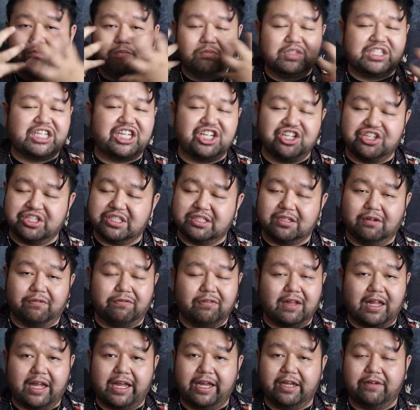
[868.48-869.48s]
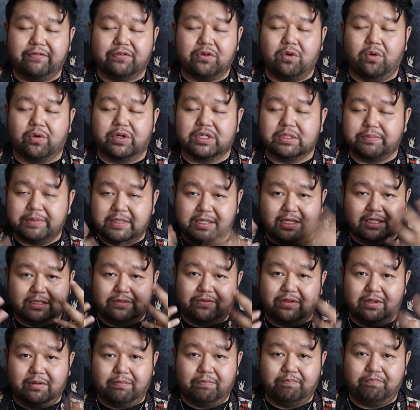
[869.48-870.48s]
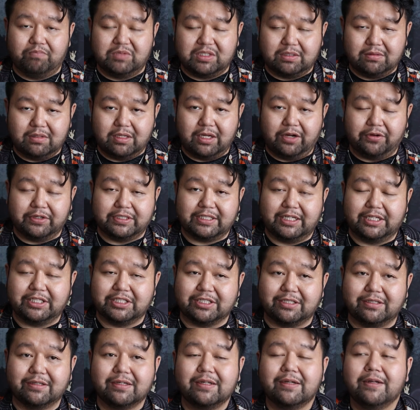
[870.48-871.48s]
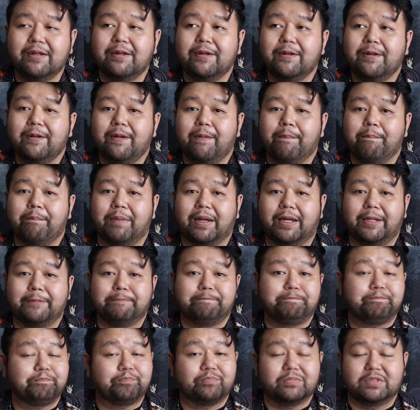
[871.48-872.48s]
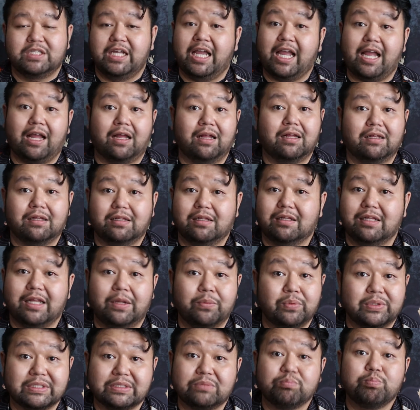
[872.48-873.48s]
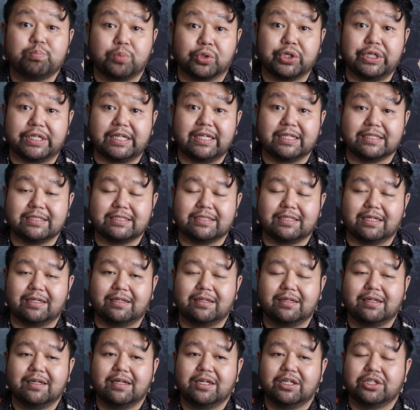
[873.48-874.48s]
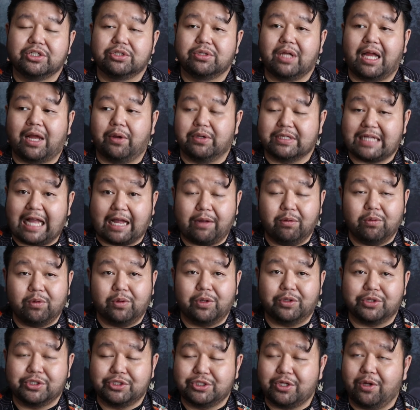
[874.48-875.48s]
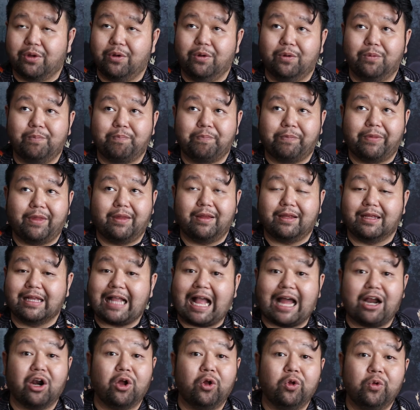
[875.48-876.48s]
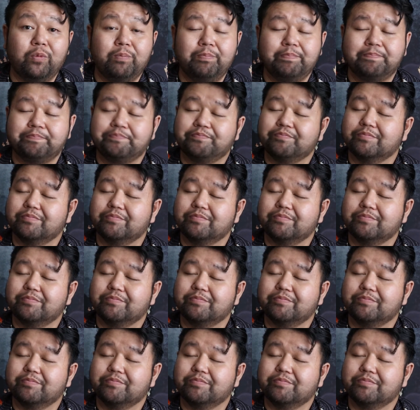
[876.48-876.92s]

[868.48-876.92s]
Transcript: Tears still flying, of course, because of the irritation. But yeah, that was pretty instant. I got home.